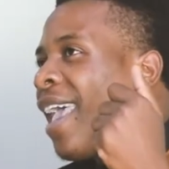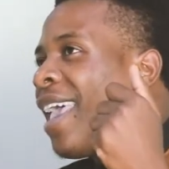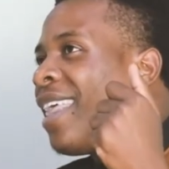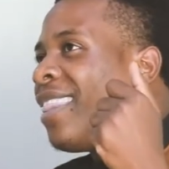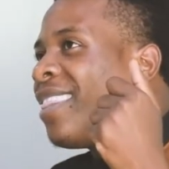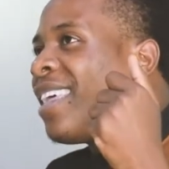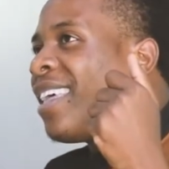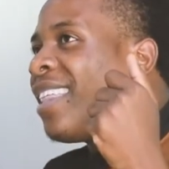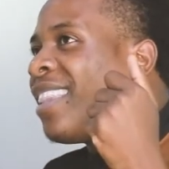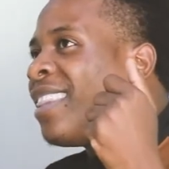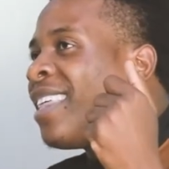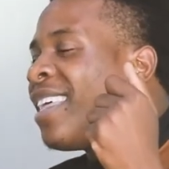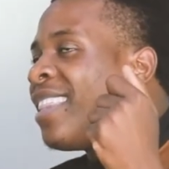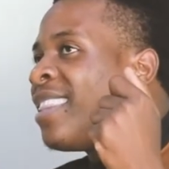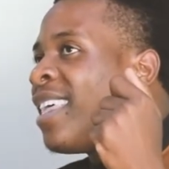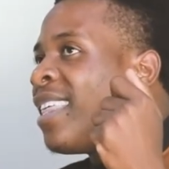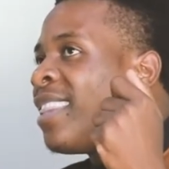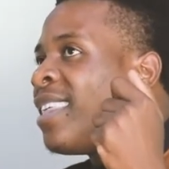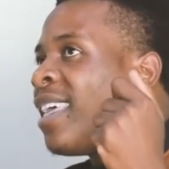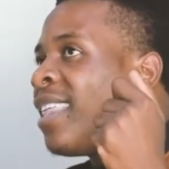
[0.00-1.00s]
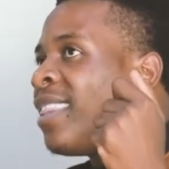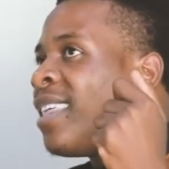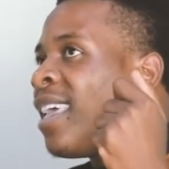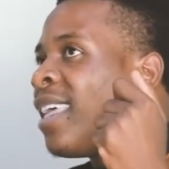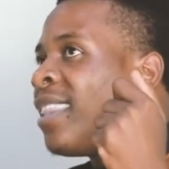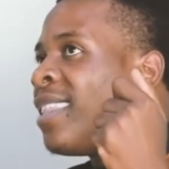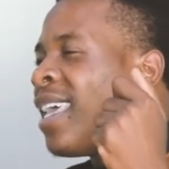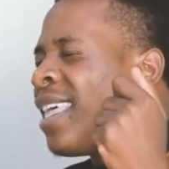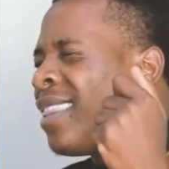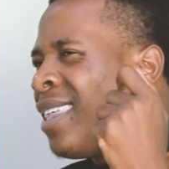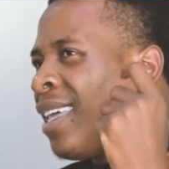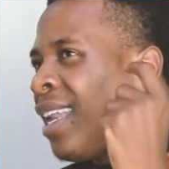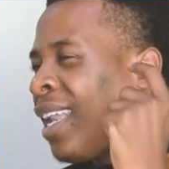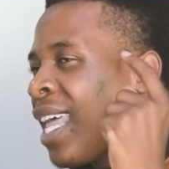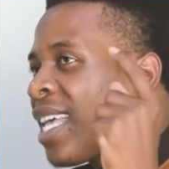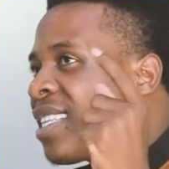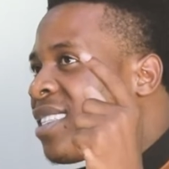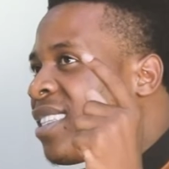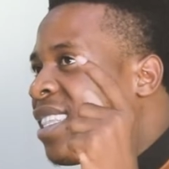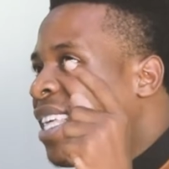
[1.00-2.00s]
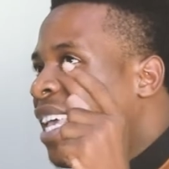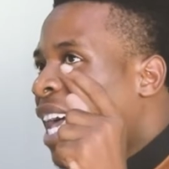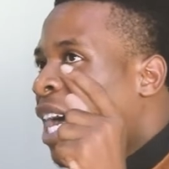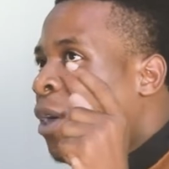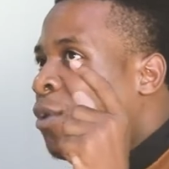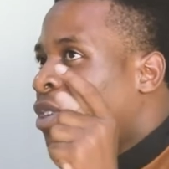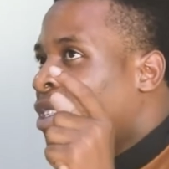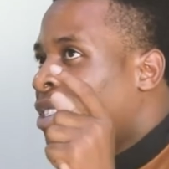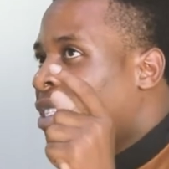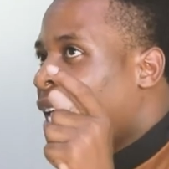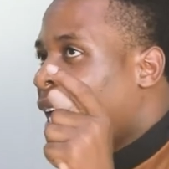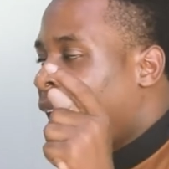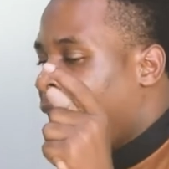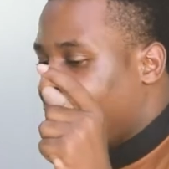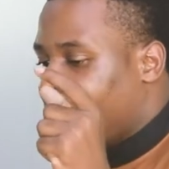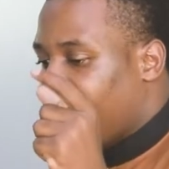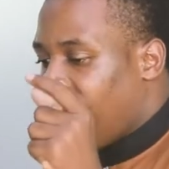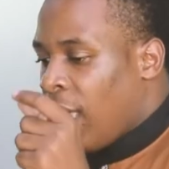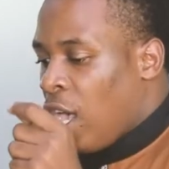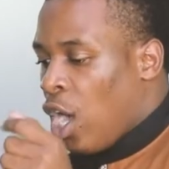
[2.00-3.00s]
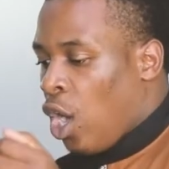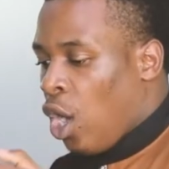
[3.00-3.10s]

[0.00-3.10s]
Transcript: And the last thing I would say is,